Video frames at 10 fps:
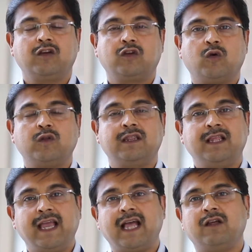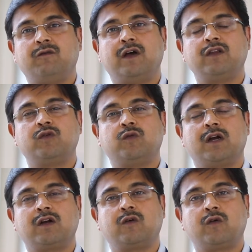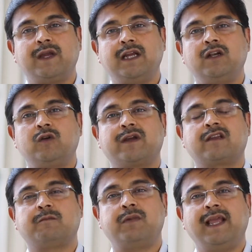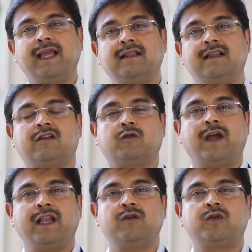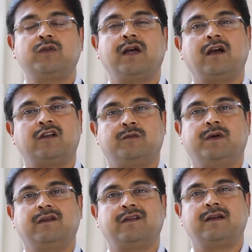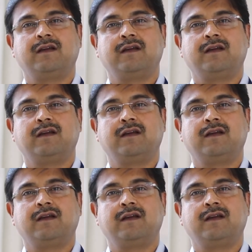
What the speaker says: so they are the ones who are going to explain this value to the customers.